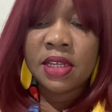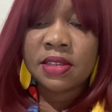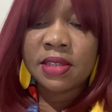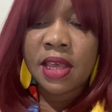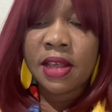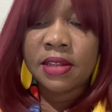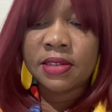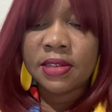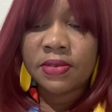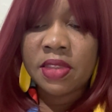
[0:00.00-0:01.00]
It
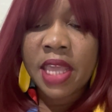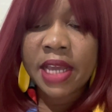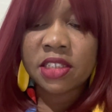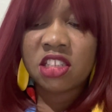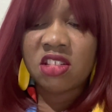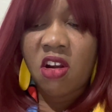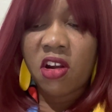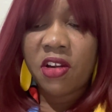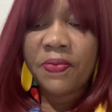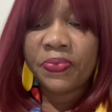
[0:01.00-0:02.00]
says, next
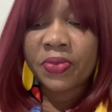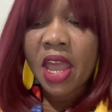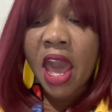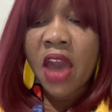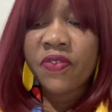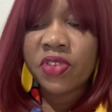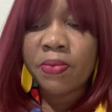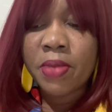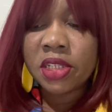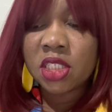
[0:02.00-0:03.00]
star, after
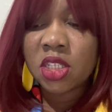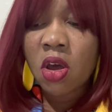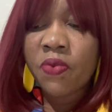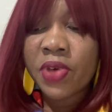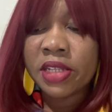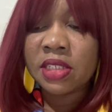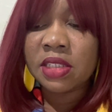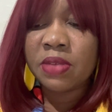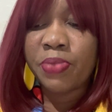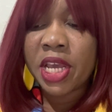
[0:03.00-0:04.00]
months of
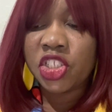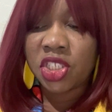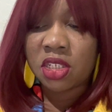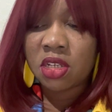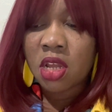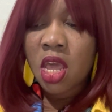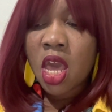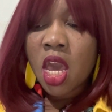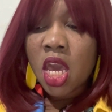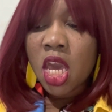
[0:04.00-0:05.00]
anticipation,
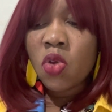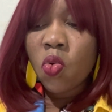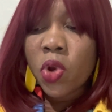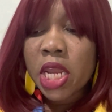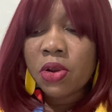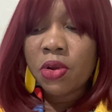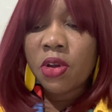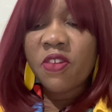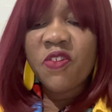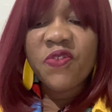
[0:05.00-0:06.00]
a
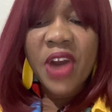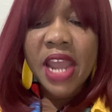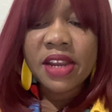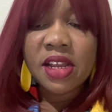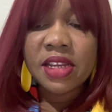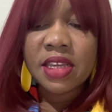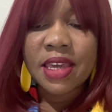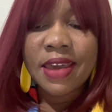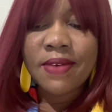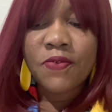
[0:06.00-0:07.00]
winner finally
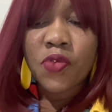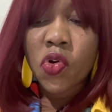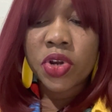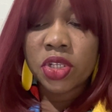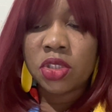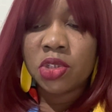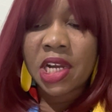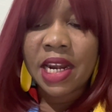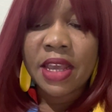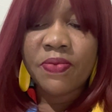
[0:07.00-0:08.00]
came forward to
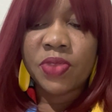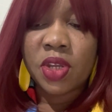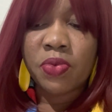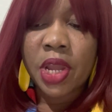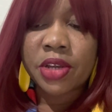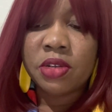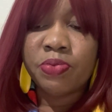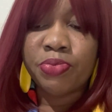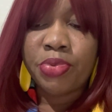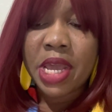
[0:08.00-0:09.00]
claim the
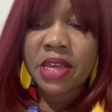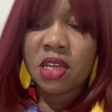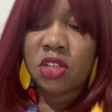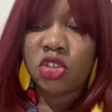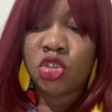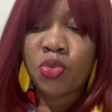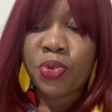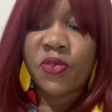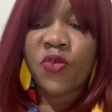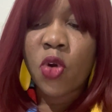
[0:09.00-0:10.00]
record-breaking
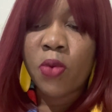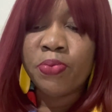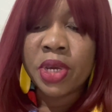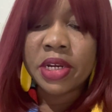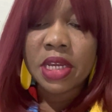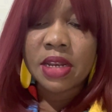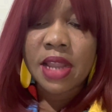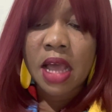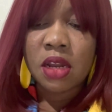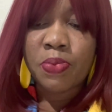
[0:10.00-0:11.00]
$2.4 billion
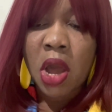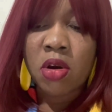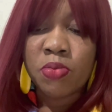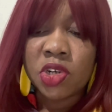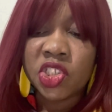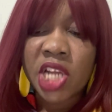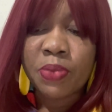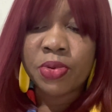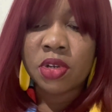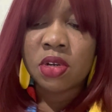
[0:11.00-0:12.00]
Powerball
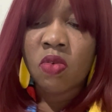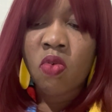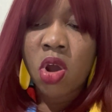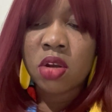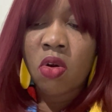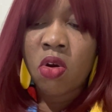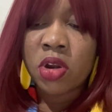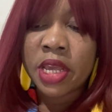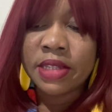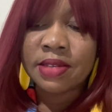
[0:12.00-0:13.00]
jackpot won
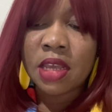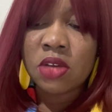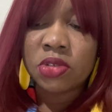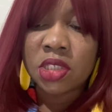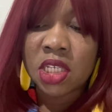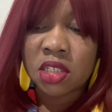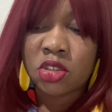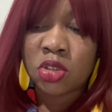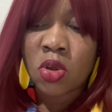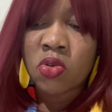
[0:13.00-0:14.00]
on a single
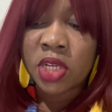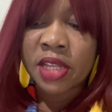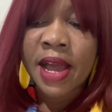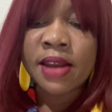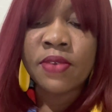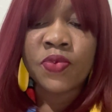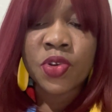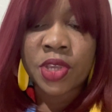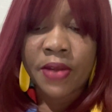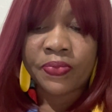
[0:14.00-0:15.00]
ticket sold in
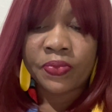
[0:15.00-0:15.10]
California.